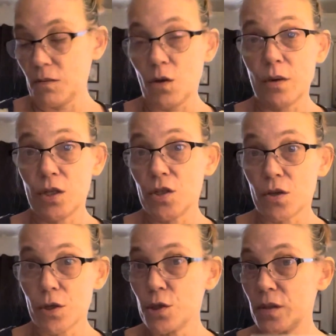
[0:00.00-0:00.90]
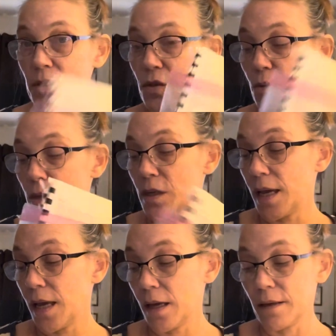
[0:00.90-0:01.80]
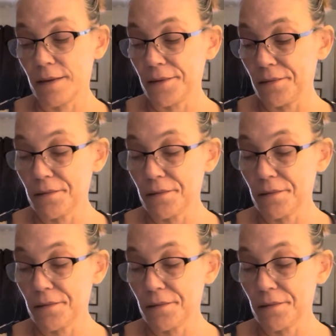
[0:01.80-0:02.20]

going to the grocery store and